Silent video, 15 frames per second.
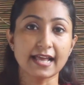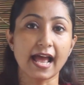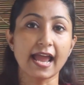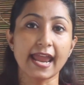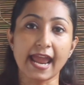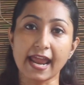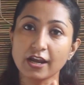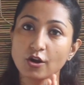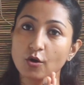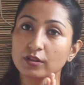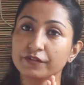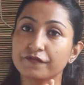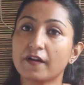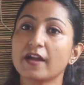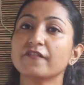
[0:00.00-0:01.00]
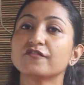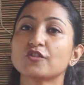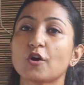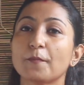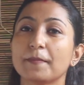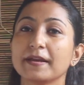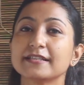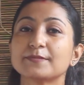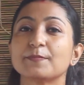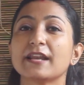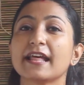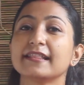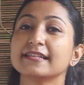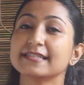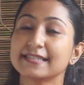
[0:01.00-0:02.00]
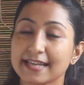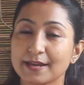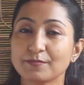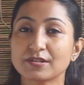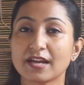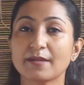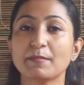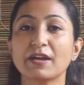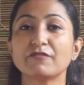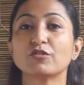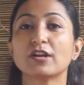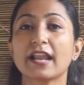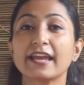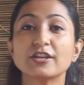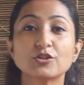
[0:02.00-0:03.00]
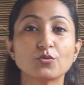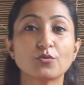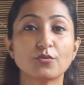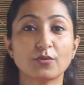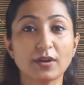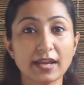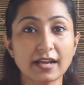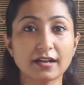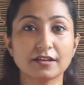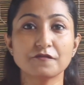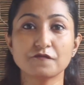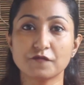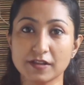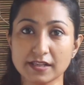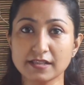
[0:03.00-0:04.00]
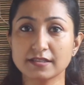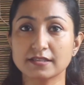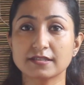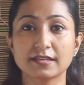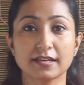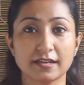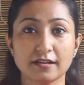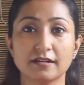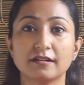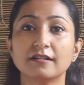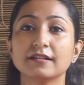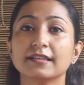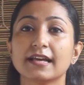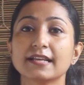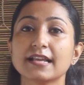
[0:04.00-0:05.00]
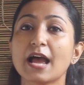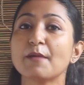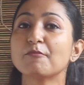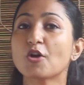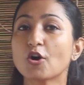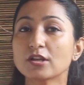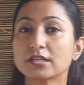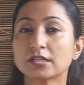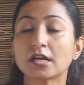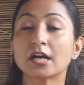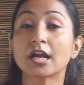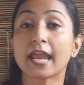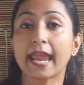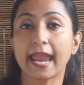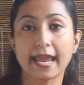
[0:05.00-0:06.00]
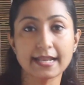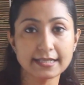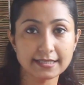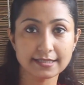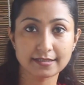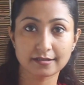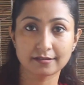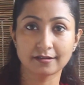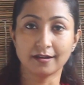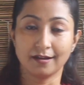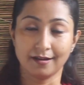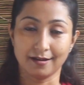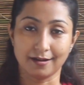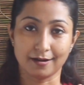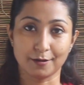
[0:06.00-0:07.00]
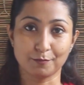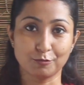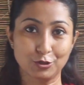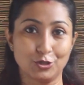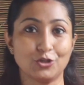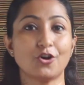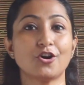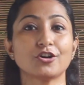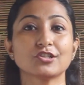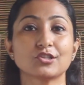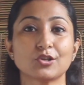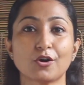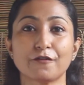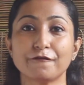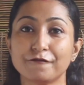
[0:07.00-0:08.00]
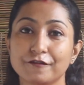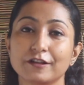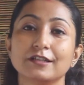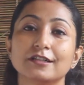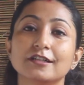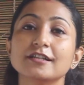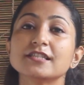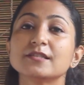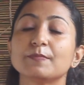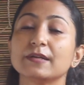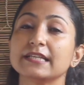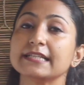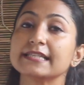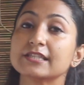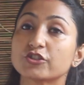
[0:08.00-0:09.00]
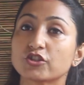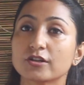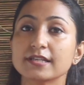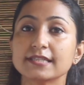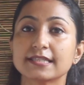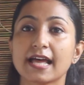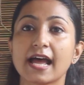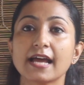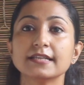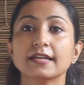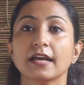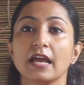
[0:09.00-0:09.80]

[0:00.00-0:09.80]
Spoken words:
I end all the 5 topics, but at the same time, I would like to reconvince here that I'm not against Botox or fillers, but it's just that